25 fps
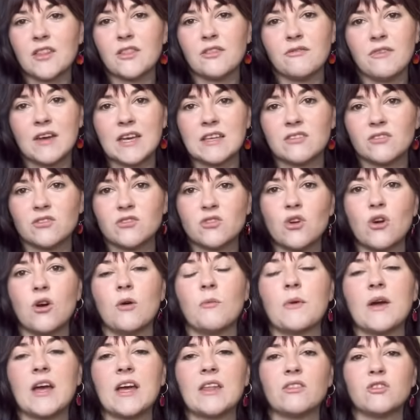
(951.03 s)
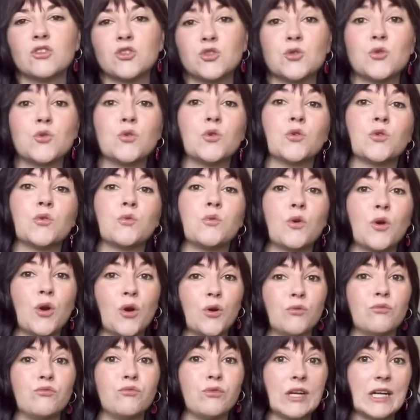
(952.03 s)
the vest top and the shorts will
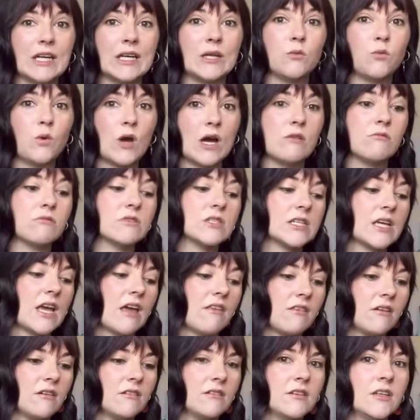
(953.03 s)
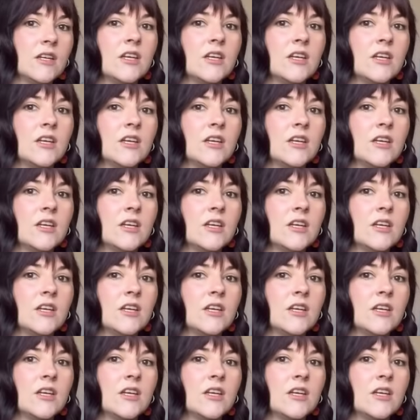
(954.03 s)
go really well together.